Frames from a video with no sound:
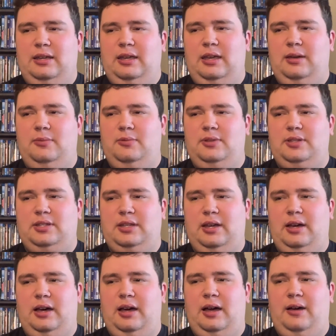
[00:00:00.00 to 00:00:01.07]
it was
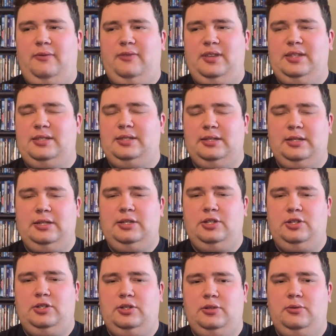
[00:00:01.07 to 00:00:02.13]
obviously
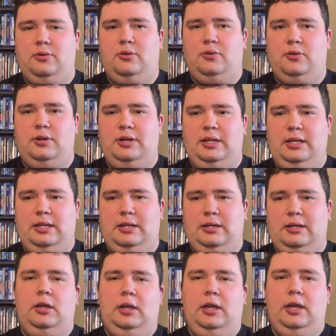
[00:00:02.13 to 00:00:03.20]
just shoehorned in